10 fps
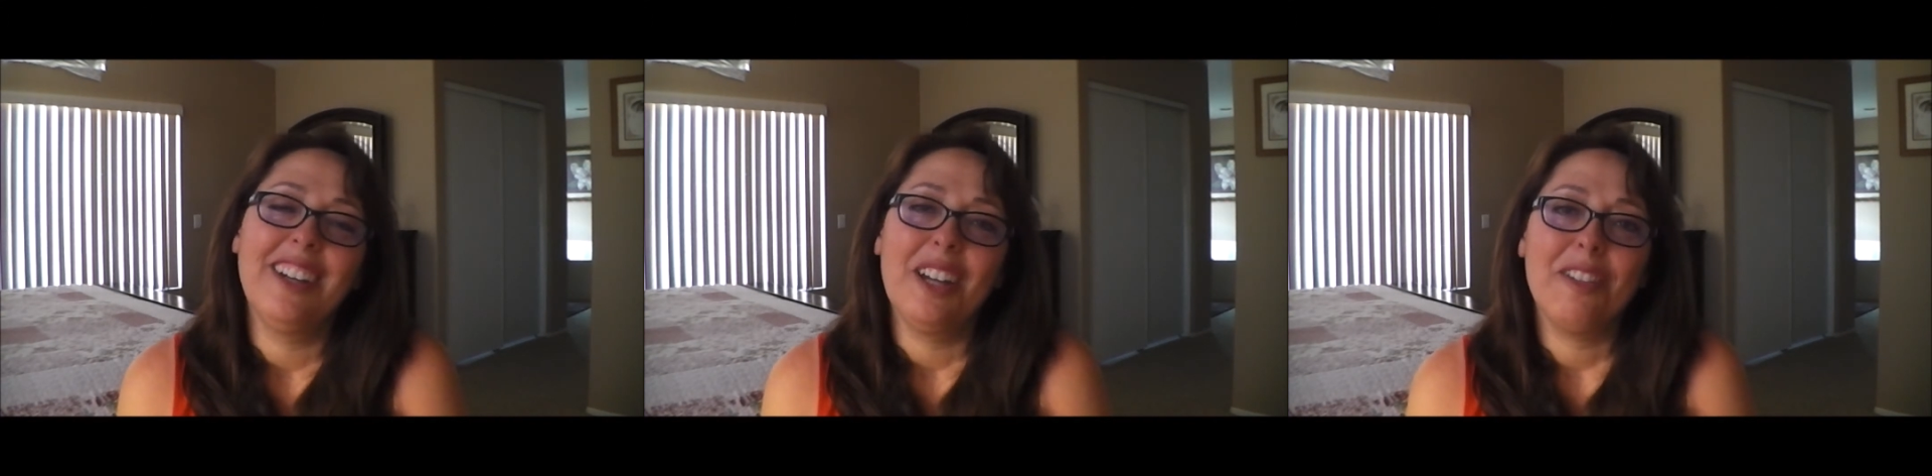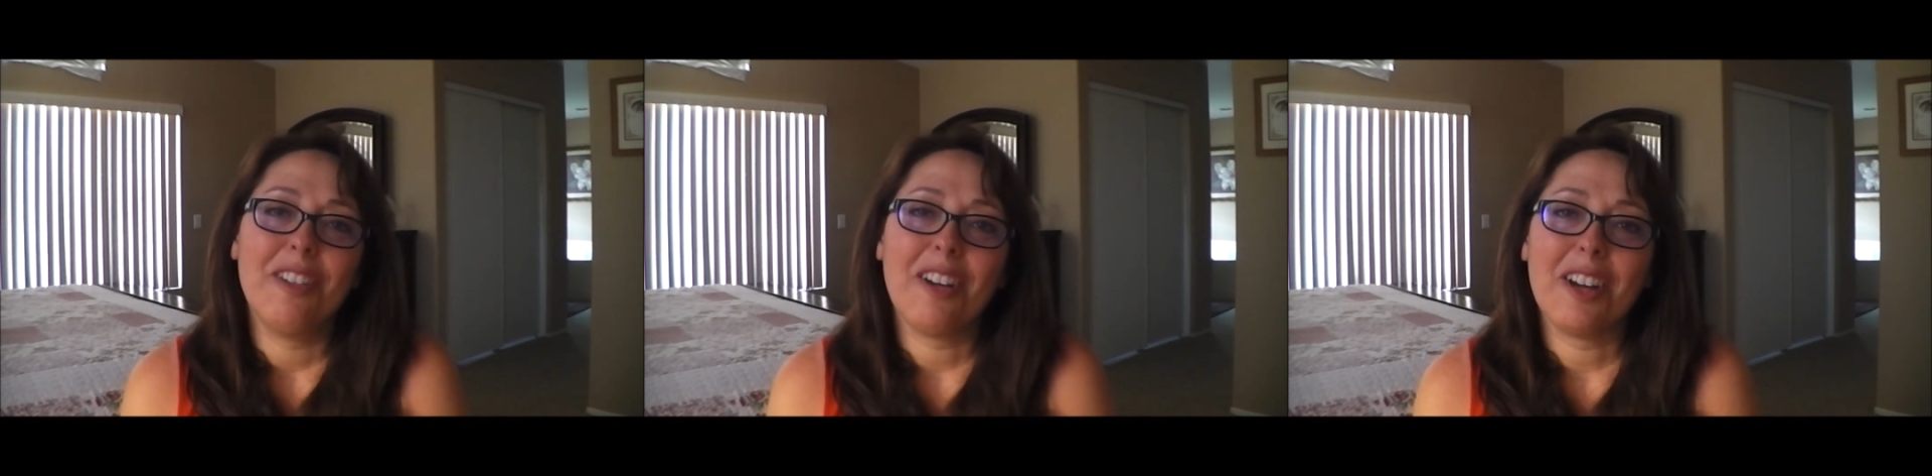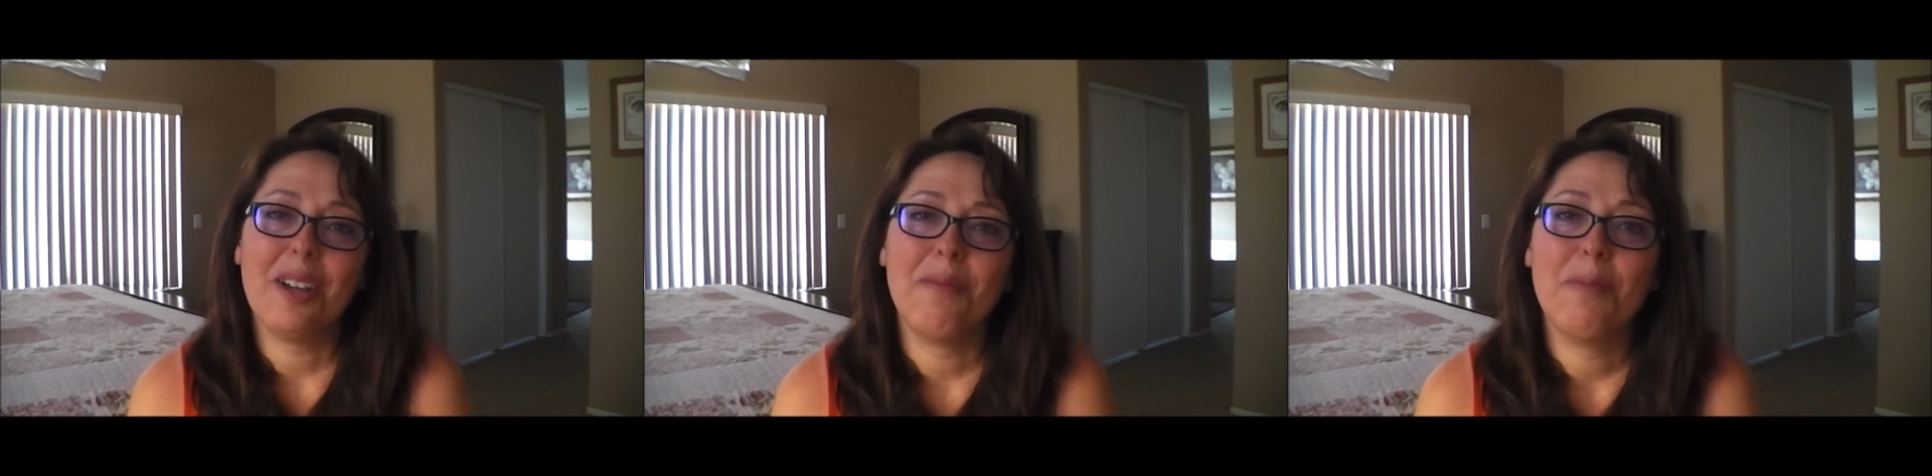
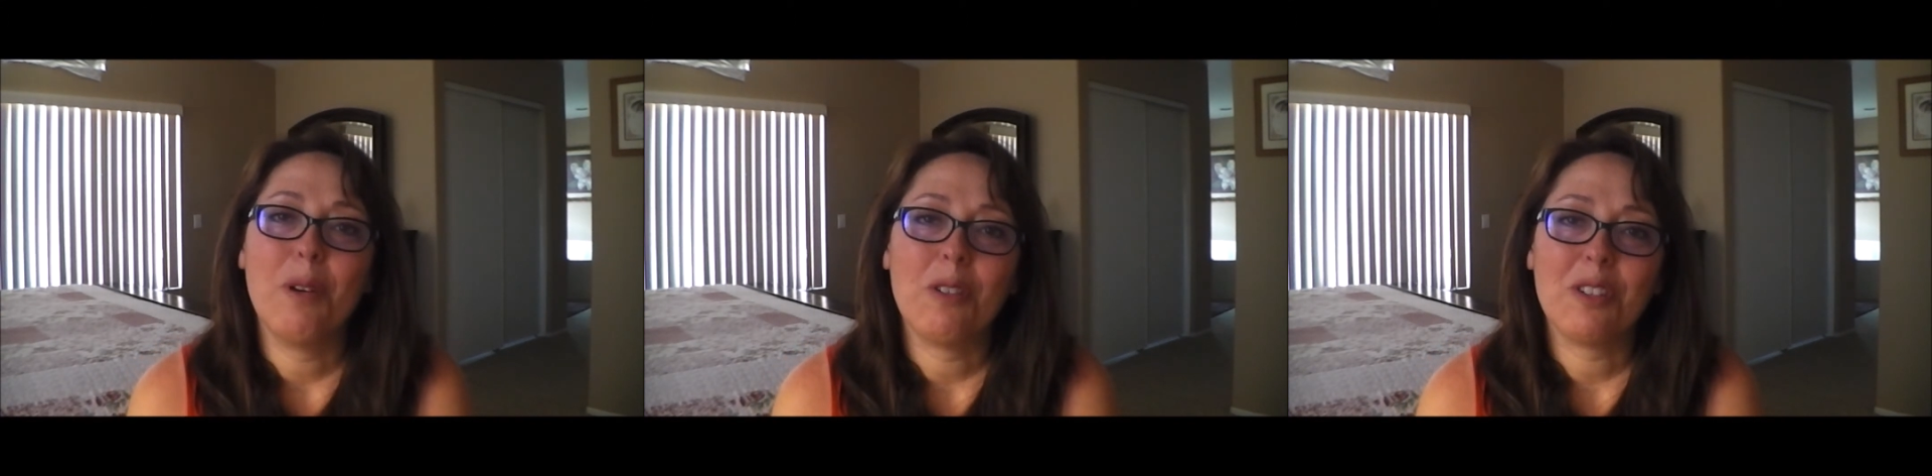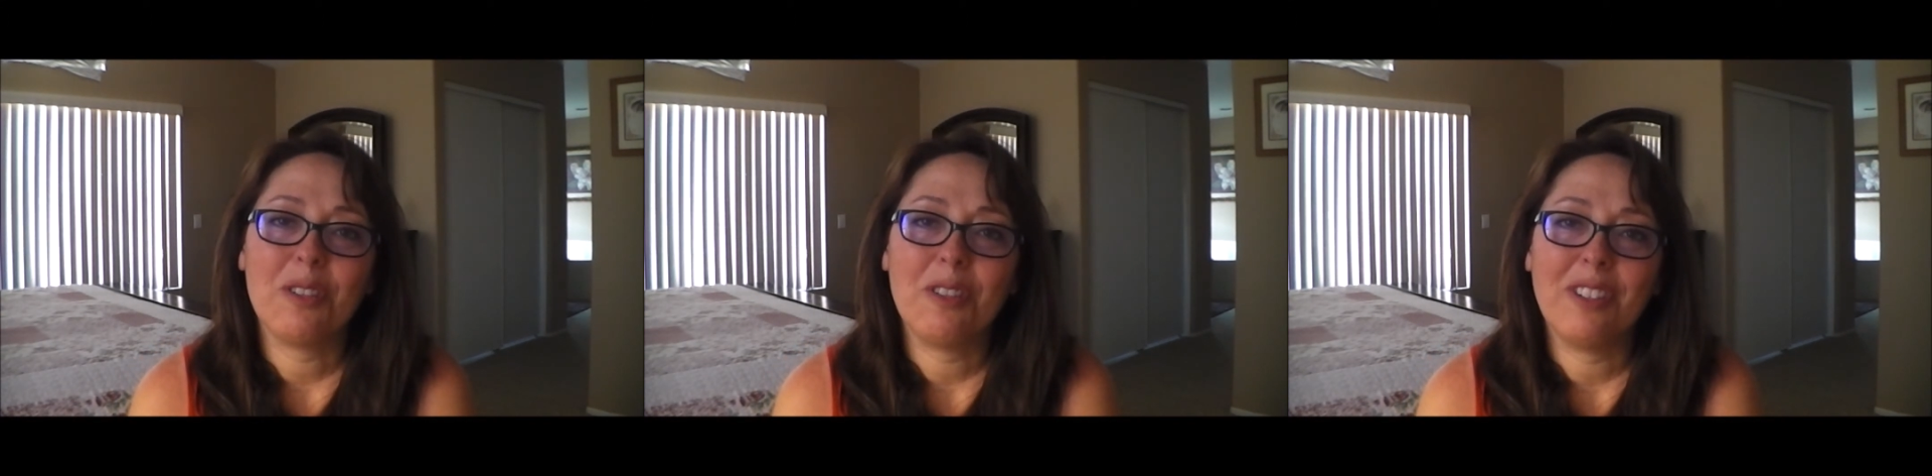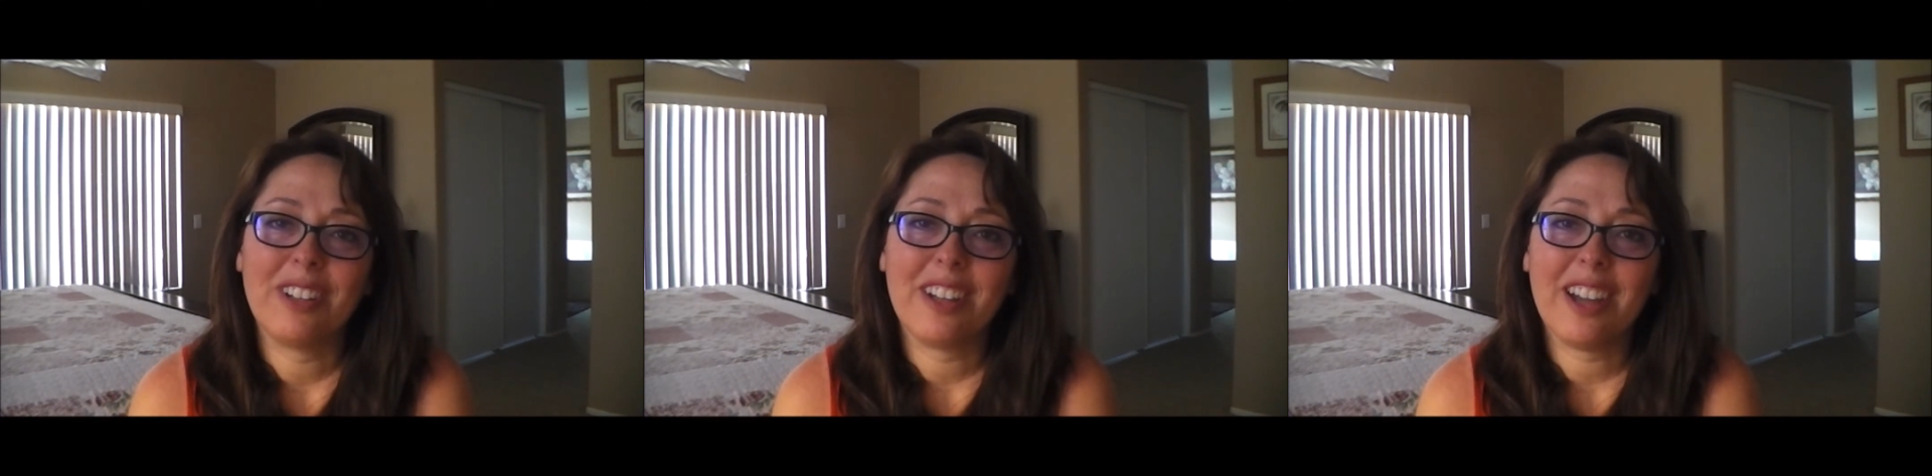sorry I'm emotional
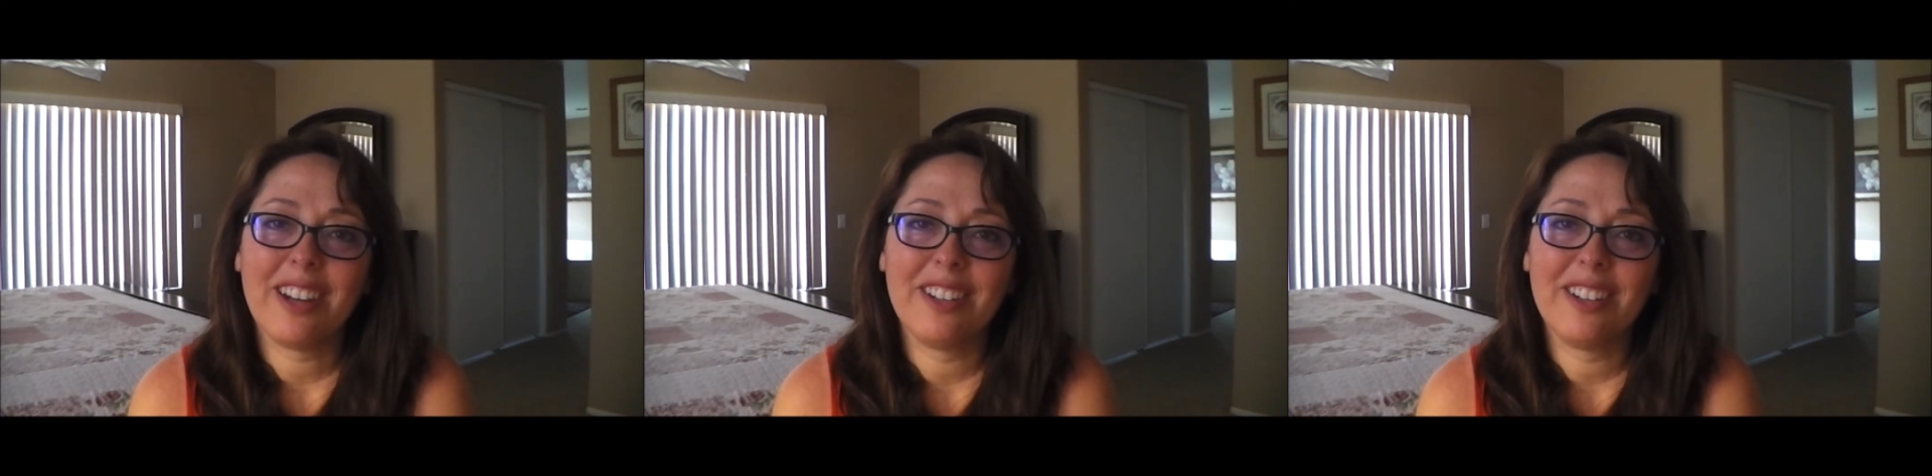and kind